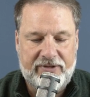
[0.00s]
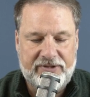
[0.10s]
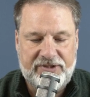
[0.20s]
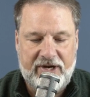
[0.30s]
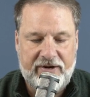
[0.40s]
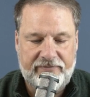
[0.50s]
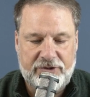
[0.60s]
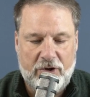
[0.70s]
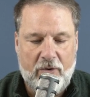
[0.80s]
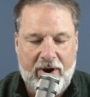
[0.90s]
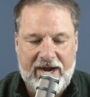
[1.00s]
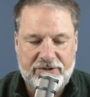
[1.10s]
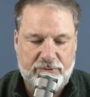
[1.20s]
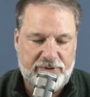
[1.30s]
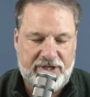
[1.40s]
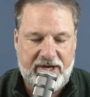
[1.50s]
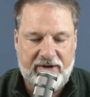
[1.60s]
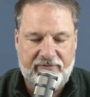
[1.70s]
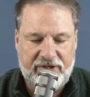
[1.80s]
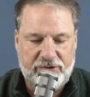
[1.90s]
the son of Joash, was king
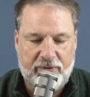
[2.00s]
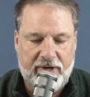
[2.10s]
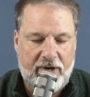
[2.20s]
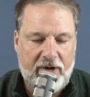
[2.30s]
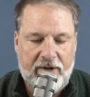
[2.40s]
of Israel.